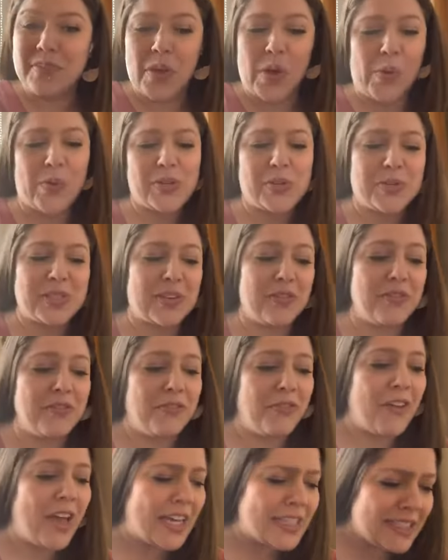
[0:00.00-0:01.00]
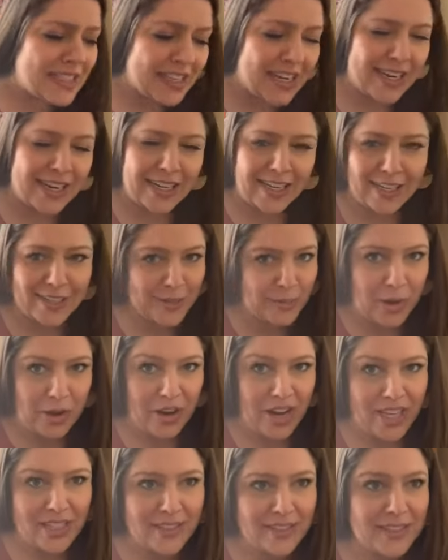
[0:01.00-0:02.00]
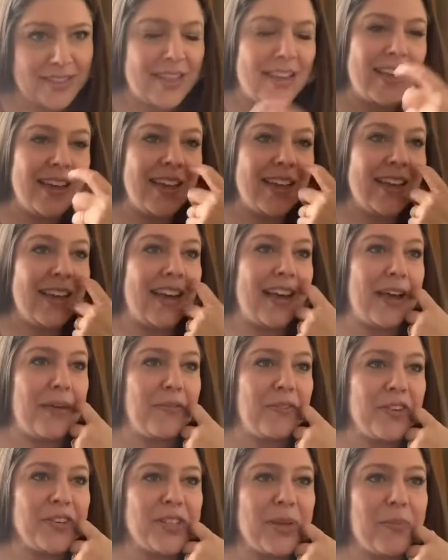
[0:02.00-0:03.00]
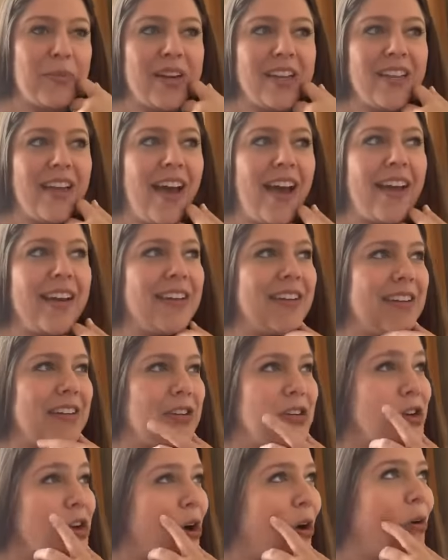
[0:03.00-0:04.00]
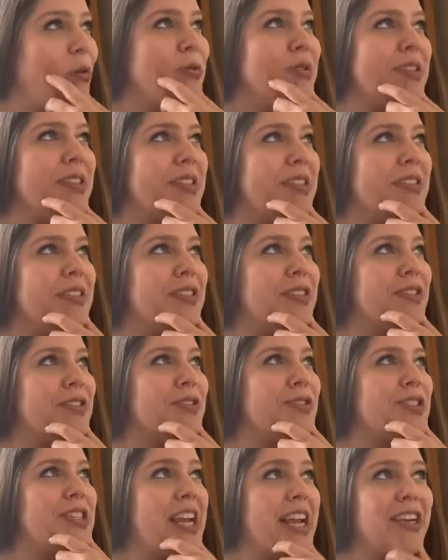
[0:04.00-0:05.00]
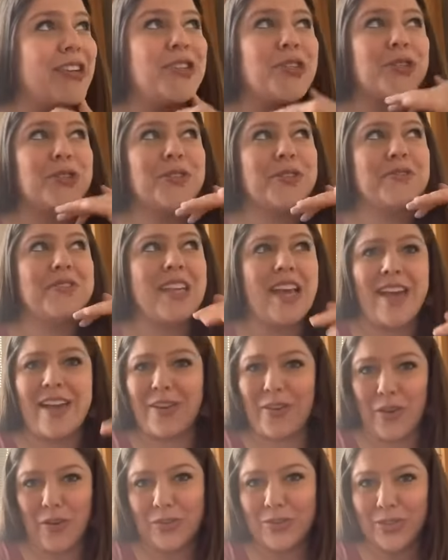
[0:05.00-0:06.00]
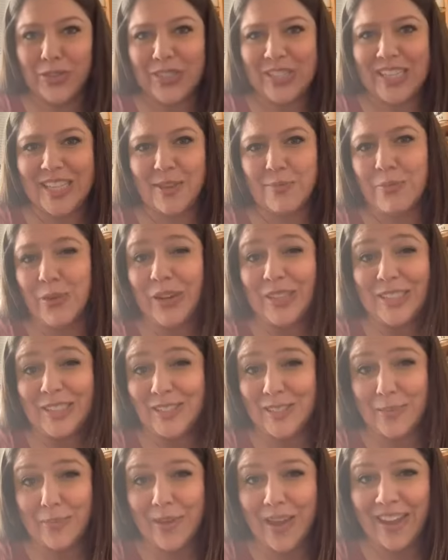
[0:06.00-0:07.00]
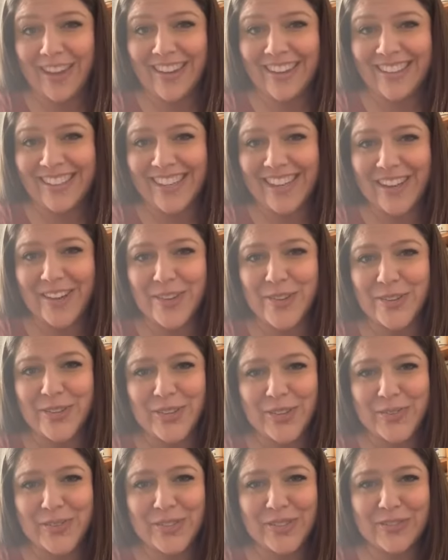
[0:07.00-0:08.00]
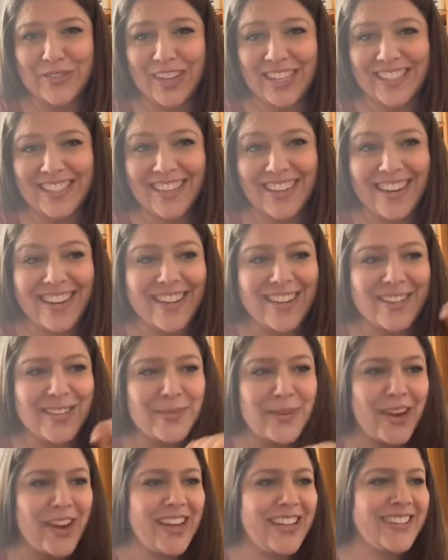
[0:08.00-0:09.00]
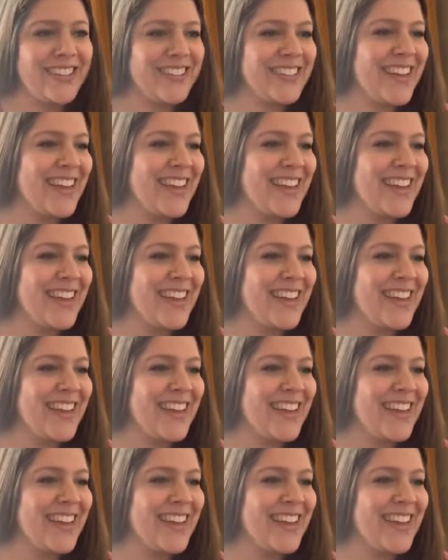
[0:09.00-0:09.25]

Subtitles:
which was a fascinating experience for somebody that knows the dangers of diet culture to then participate in diet culture was a fascinating experience.